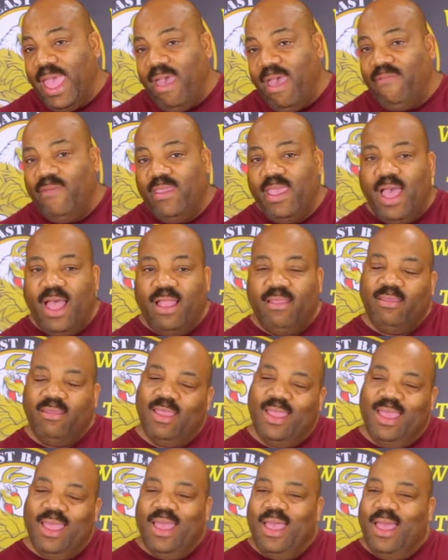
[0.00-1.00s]
of
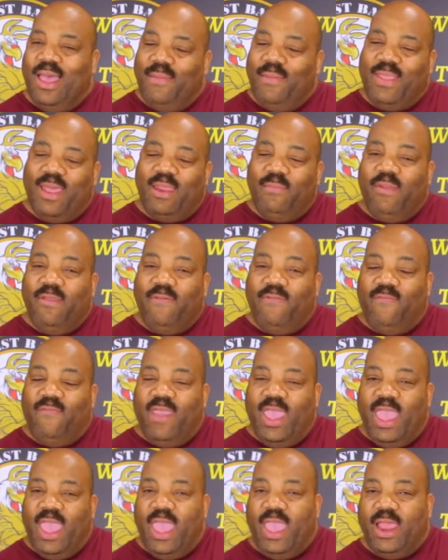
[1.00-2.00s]
caveats. I'm not a big
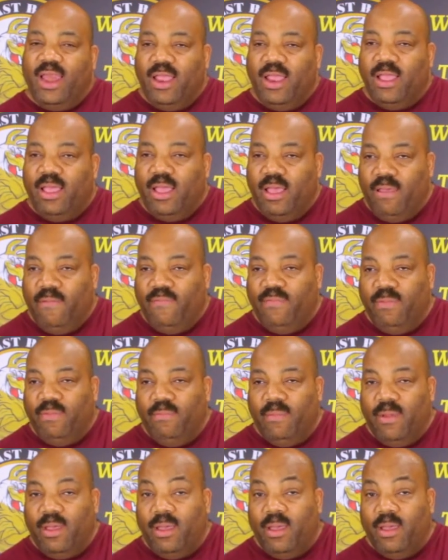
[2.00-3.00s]
fan of
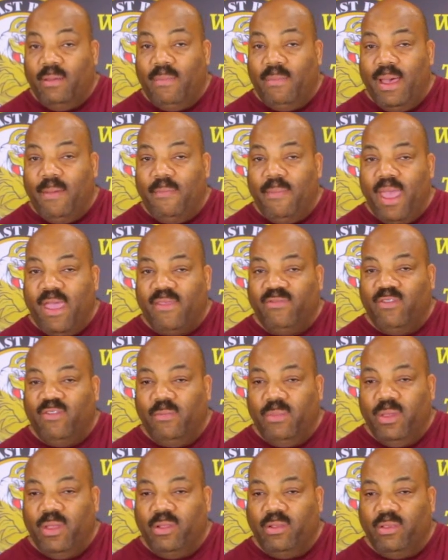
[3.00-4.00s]
my
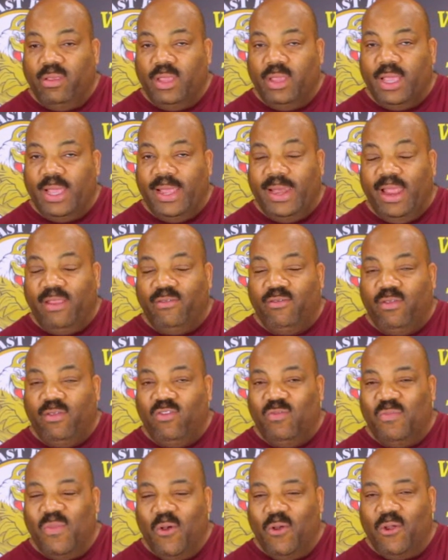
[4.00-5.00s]
Masterbuilt
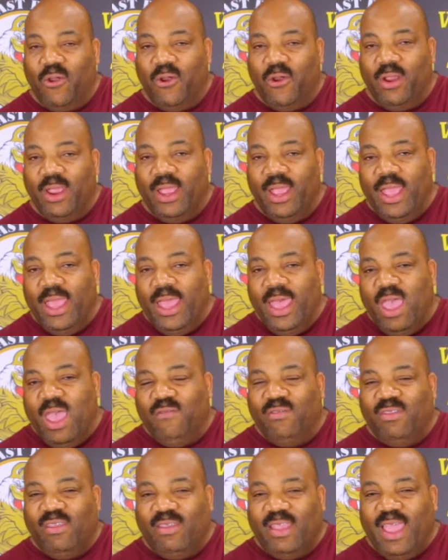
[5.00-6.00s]
electric smoker.
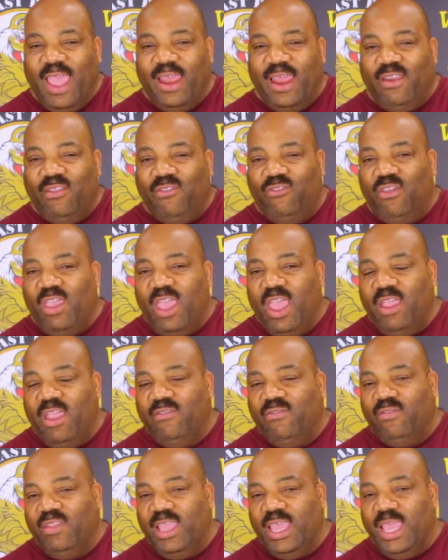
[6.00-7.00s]
Ever since I had to
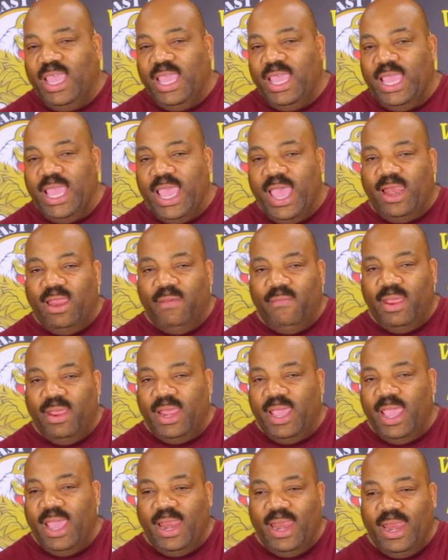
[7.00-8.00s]
change the
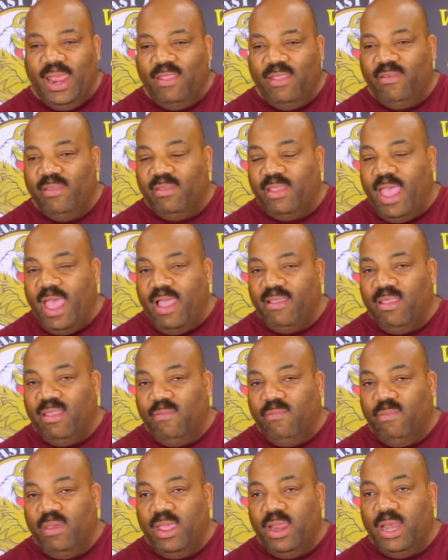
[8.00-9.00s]
element in it, it just
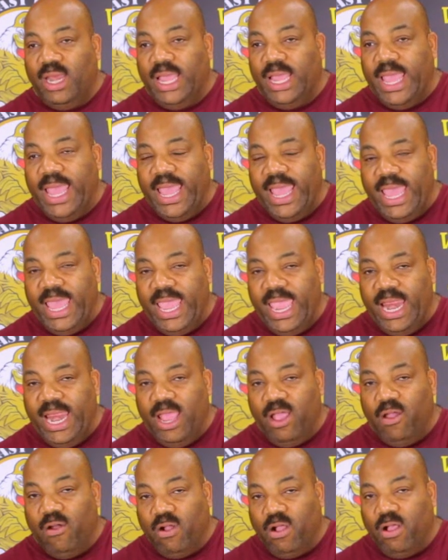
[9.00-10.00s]
hasn't been
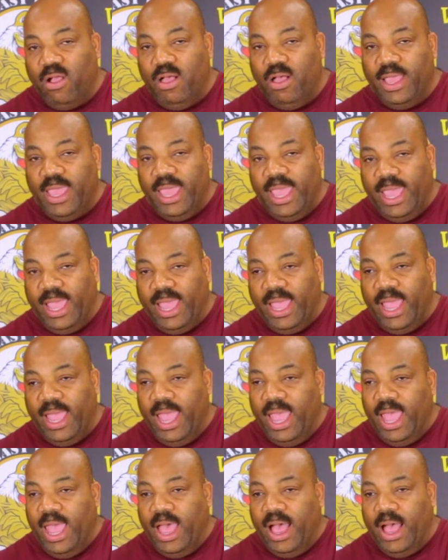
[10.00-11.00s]
heating or cooking
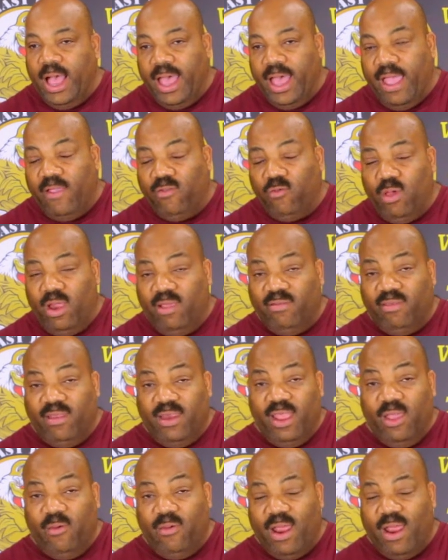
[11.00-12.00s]
as well
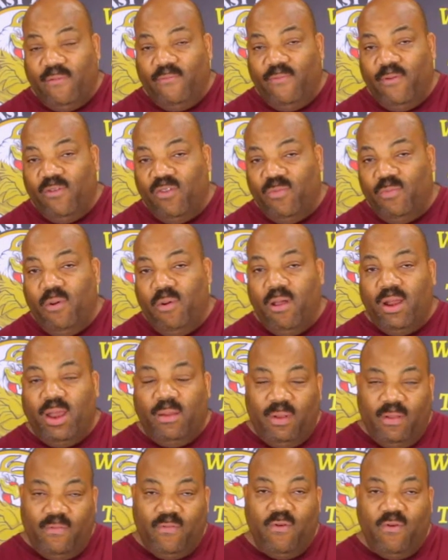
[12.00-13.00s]
as it did when I first
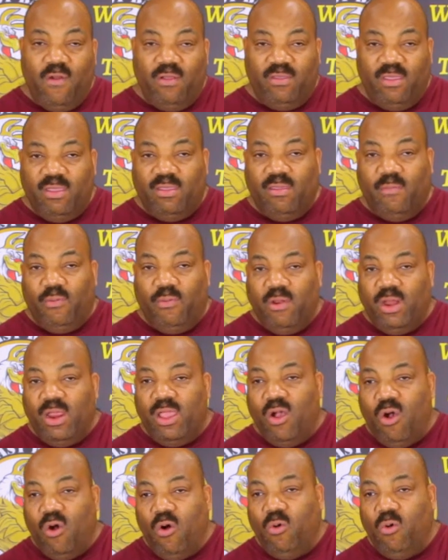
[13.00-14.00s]
bought it. But of course, it's a
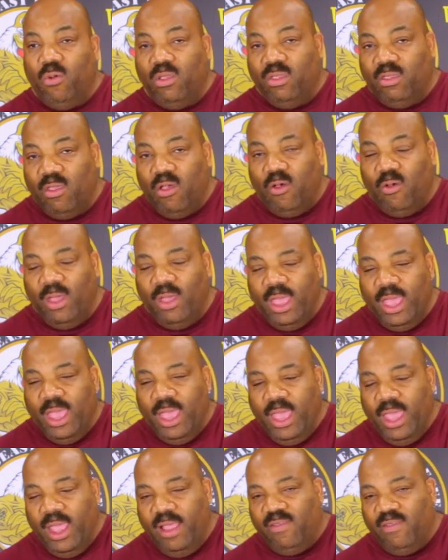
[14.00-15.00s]
pretty old one, so
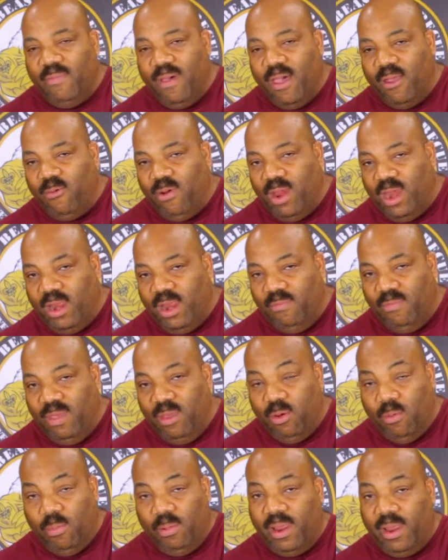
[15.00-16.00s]
it's about ready
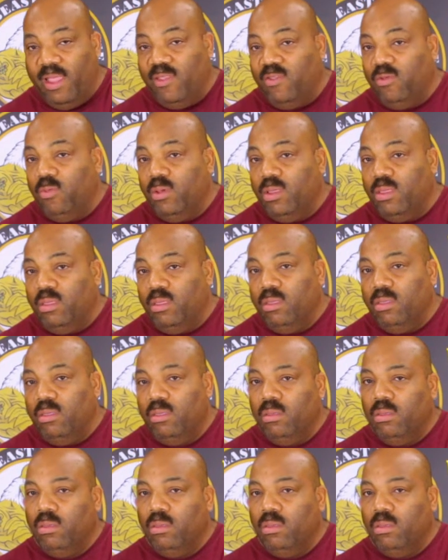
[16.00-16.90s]
to be replaced with